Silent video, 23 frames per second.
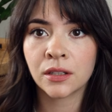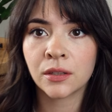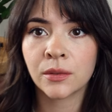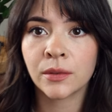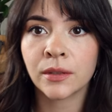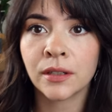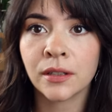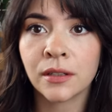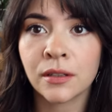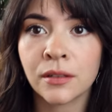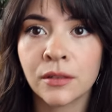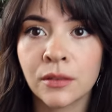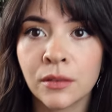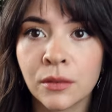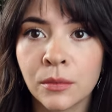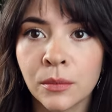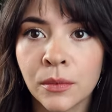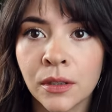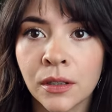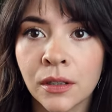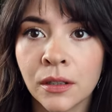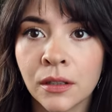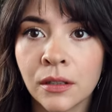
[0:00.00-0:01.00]
Don't need to
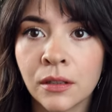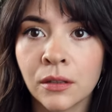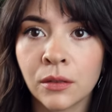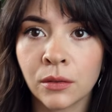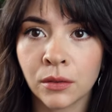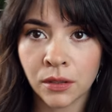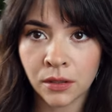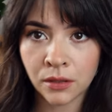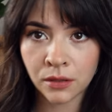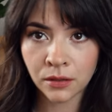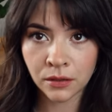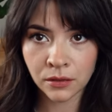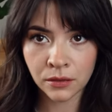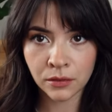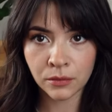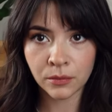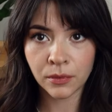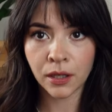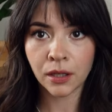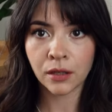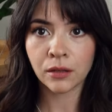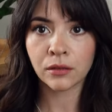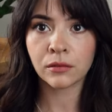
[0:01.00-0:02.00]
zoom in, don't need to
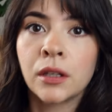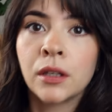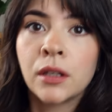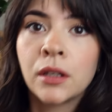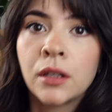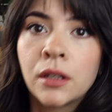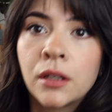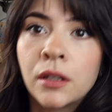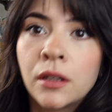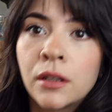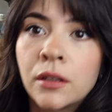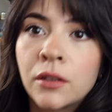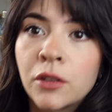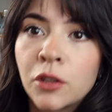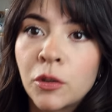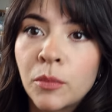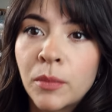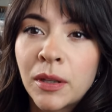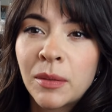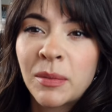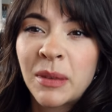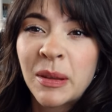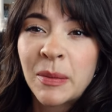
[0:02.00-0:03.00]
zoom out.
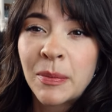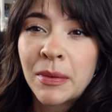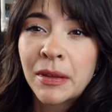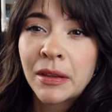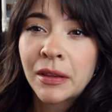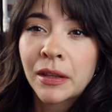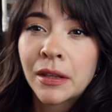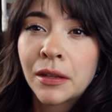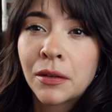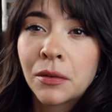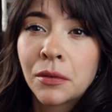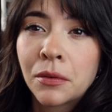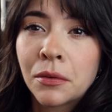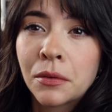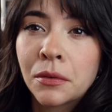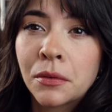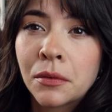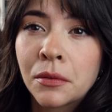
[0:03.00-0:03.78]
Zoom in maybe a little.